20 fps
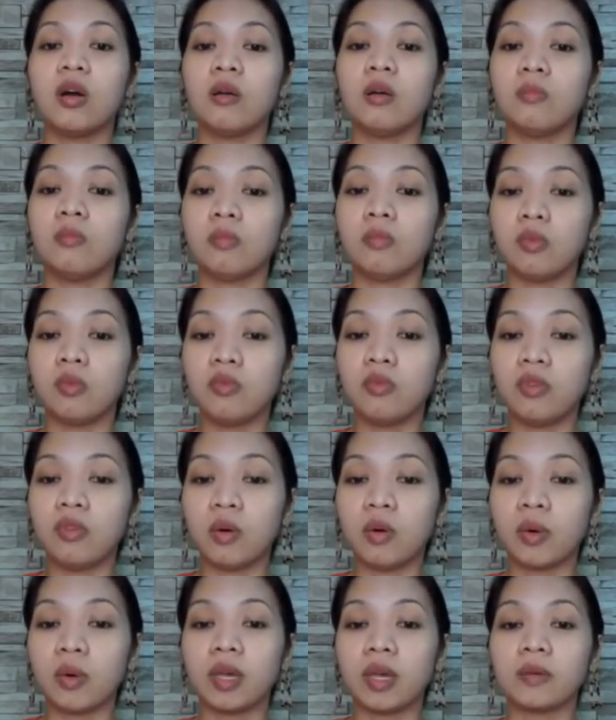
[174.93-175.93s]
move
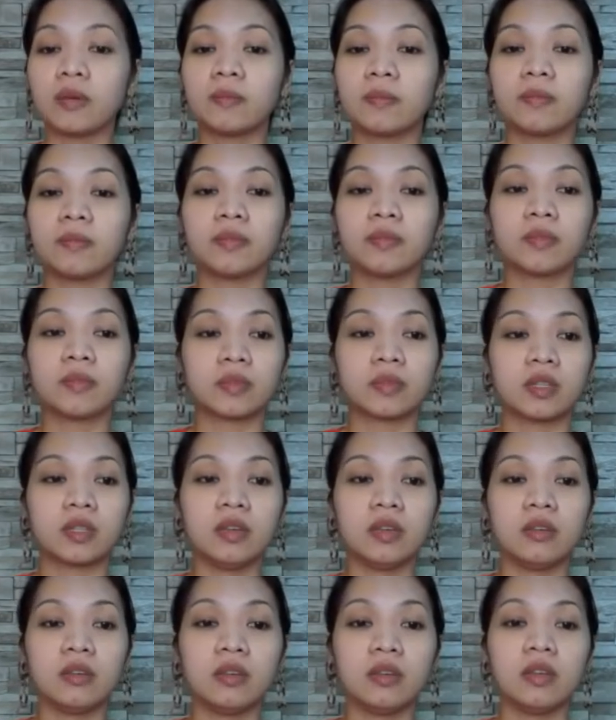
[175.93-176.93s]
away. Okay.
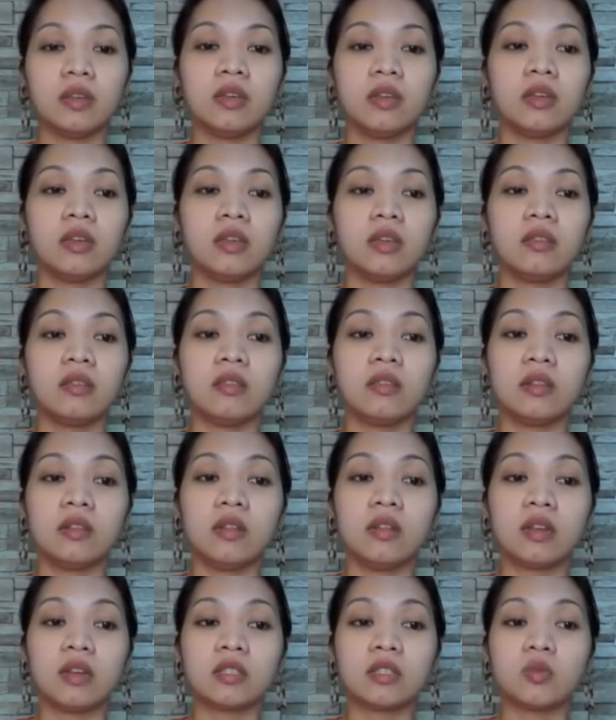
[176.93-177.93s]
The
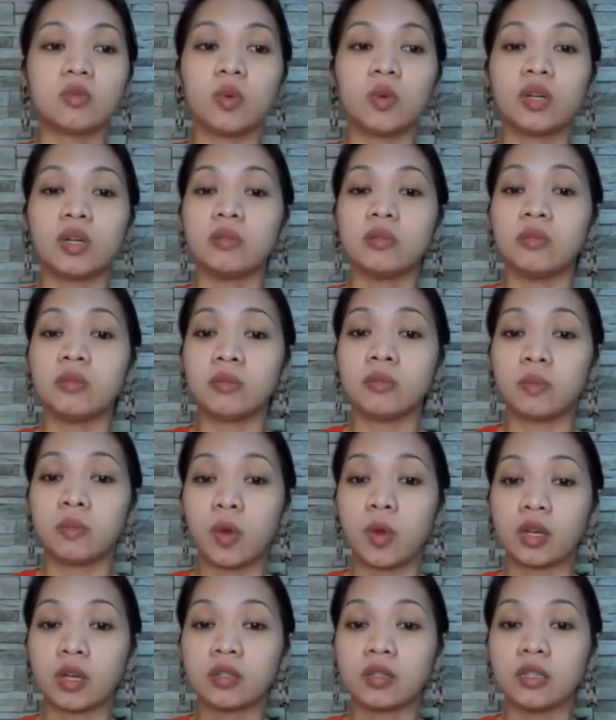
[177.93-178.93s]
next one,
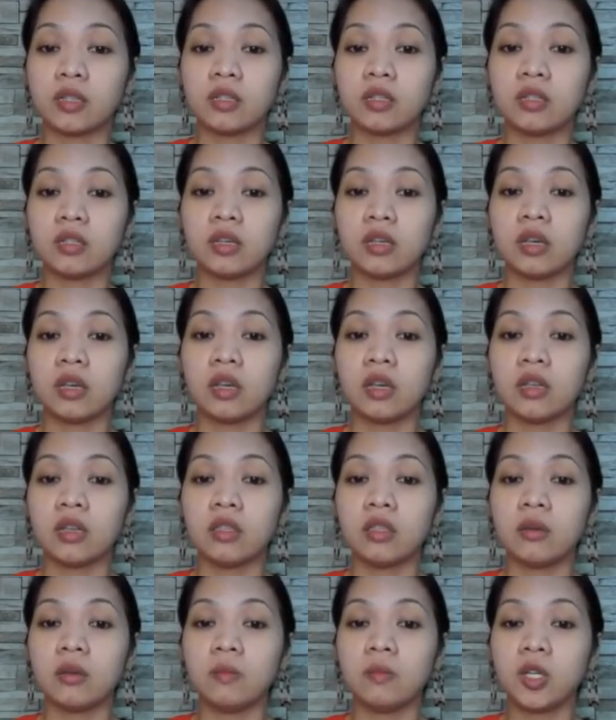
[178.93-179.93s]
practice.
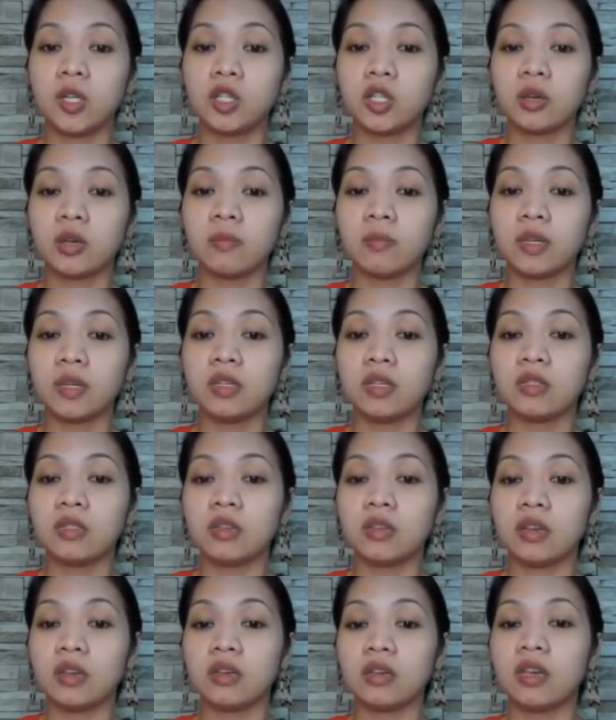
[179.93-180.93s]
The bishop is
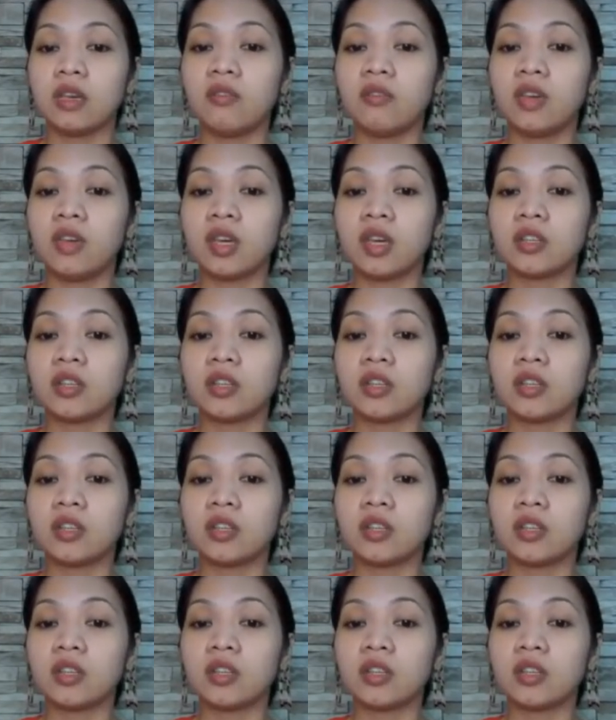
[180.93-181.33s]
giving